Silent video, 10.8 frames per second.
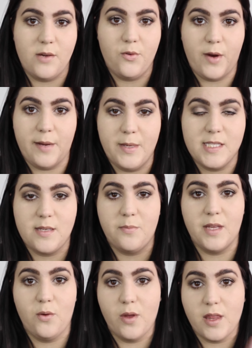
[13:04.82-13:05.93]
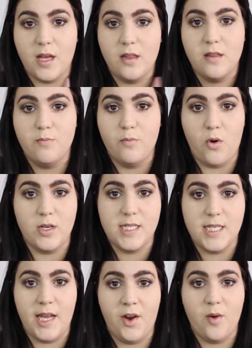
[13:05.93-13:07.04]
I would recommend something with a more
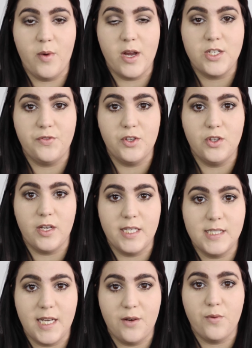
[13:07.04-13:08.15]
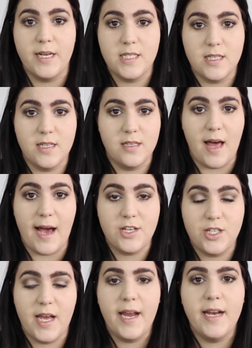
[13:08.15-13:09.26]
skinnier brush if you're looking to get right to the
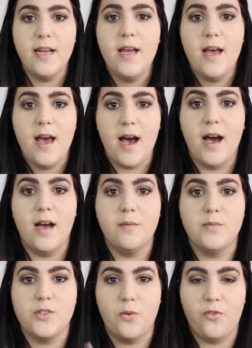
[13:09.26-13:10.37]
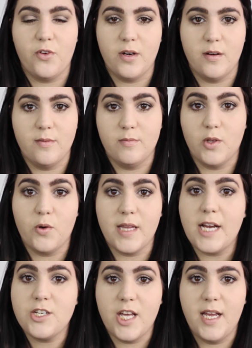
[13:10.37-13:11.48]
lash line. So for lower
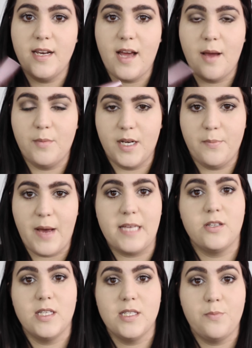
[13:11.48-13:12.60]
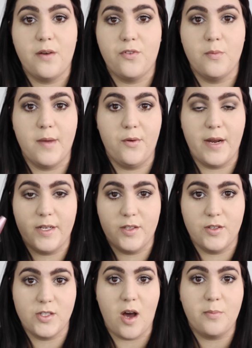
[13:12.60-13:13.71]
lash line, I'm going to pass on this, but for my
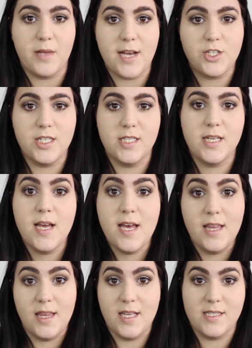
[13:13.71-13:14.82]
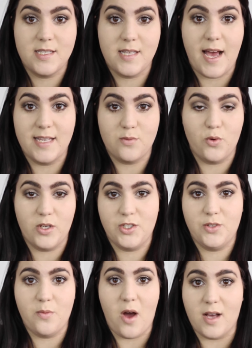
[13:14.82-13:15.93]
regular top lashes, this has worked
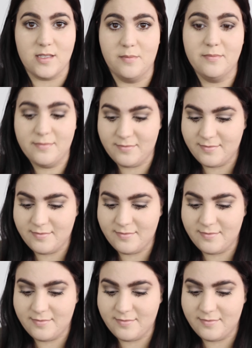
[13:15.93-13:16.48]
awesome.